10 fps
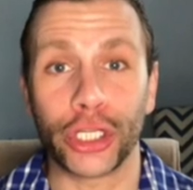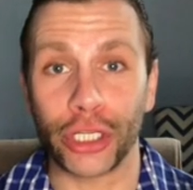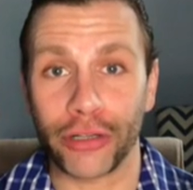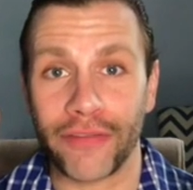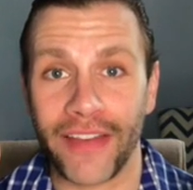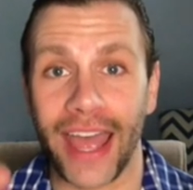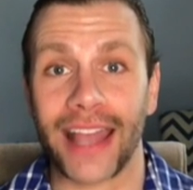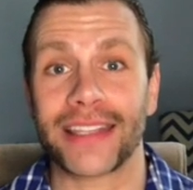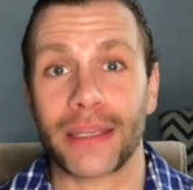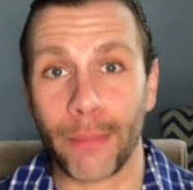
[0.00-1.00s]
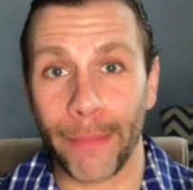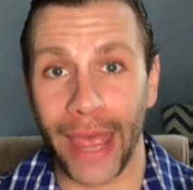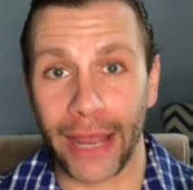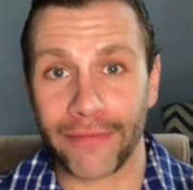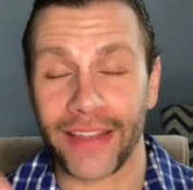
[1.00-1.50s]
good fats and
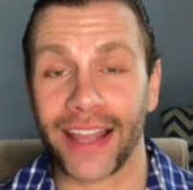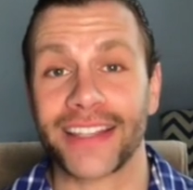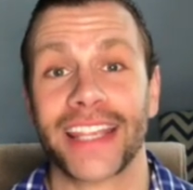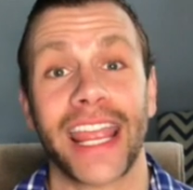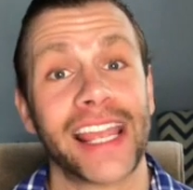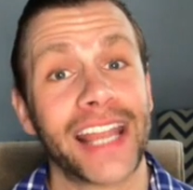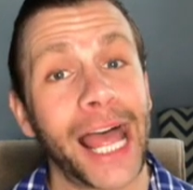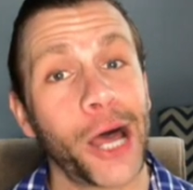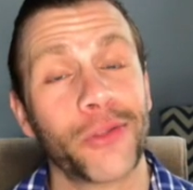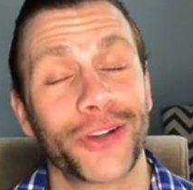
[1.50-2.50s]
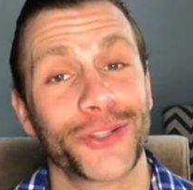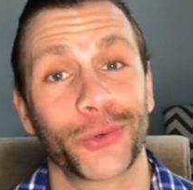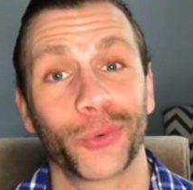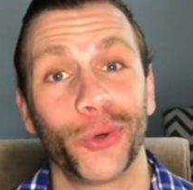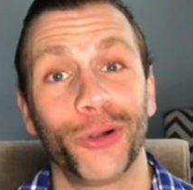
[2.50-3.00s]
bad fats and how there's a
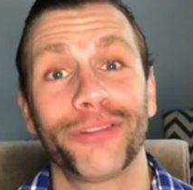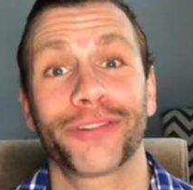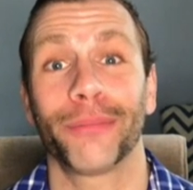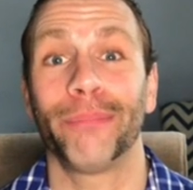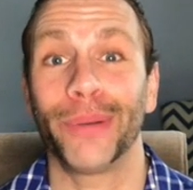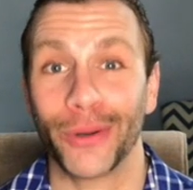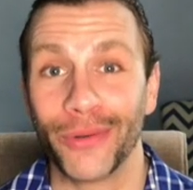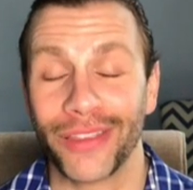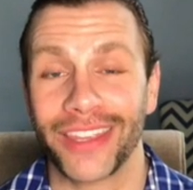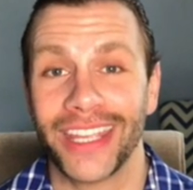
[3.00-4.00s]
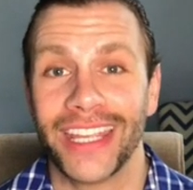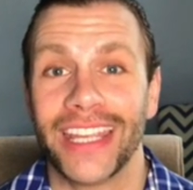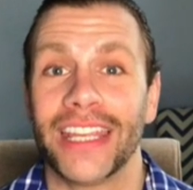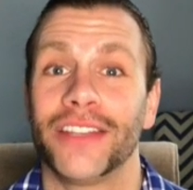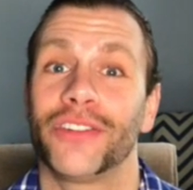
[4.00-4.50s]
role for both
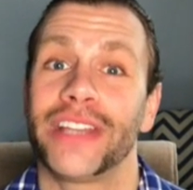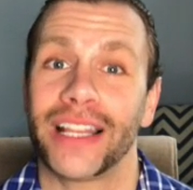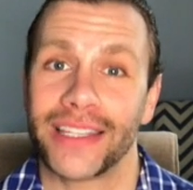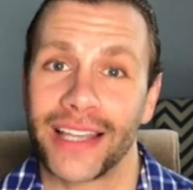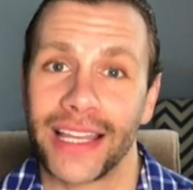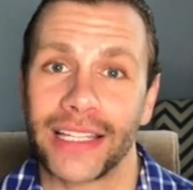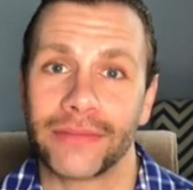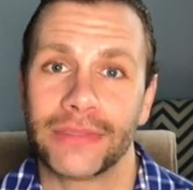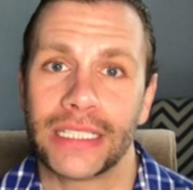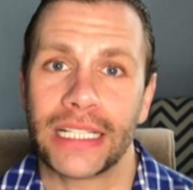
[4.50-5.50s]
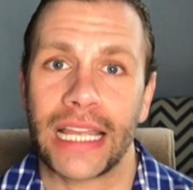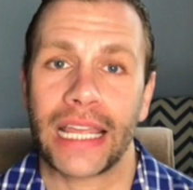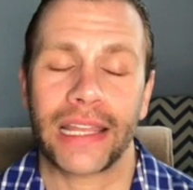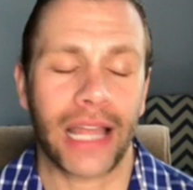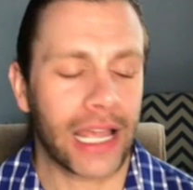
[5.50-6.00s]
in your daily diet.
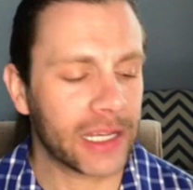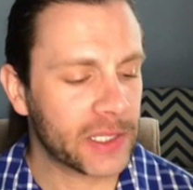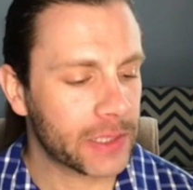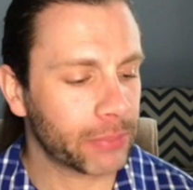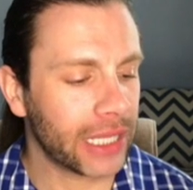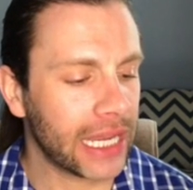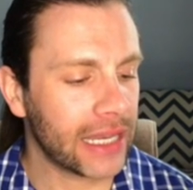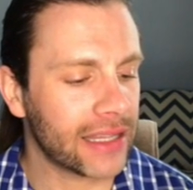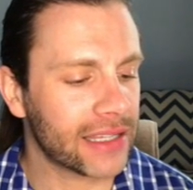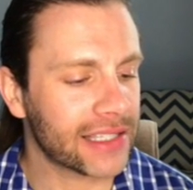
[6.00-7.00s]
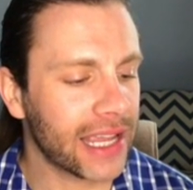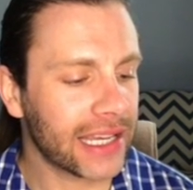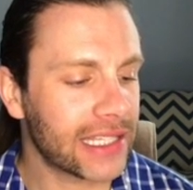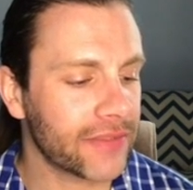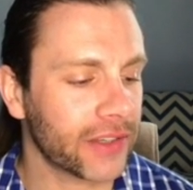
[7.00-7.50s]
And I explain the
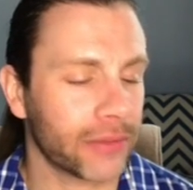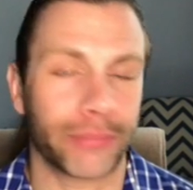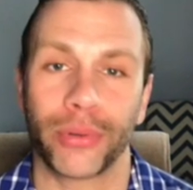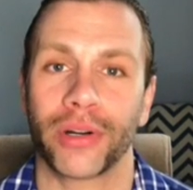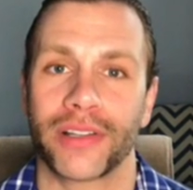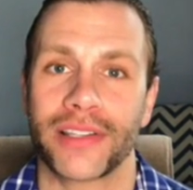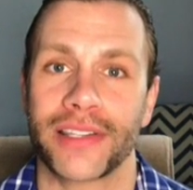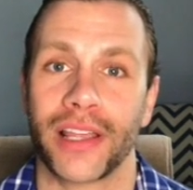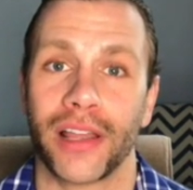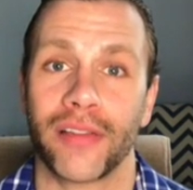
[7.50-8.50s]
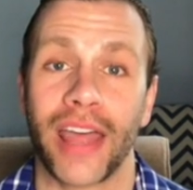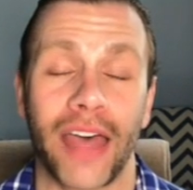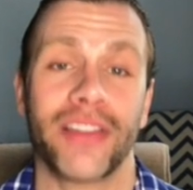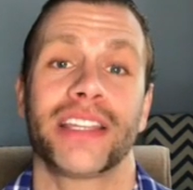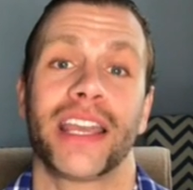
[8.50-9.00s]
scientific importance of
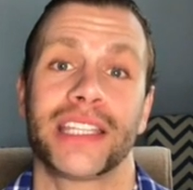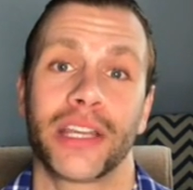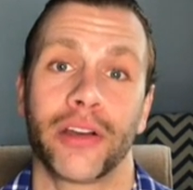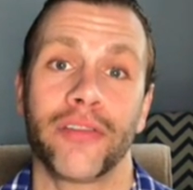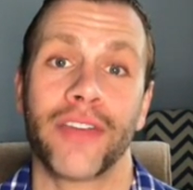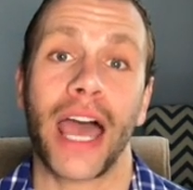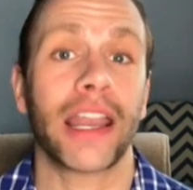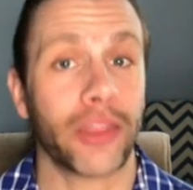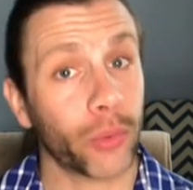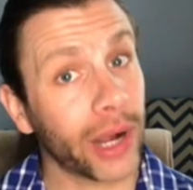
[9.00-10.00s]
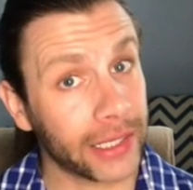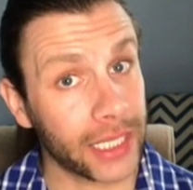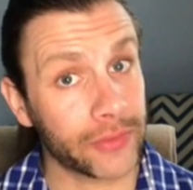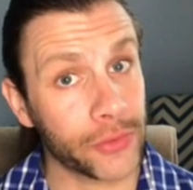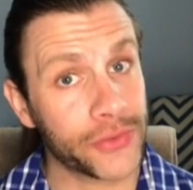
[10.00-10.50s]
having dietary fat in the right
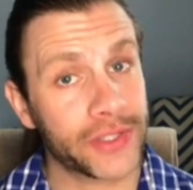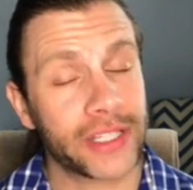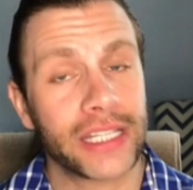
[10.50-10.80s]
levels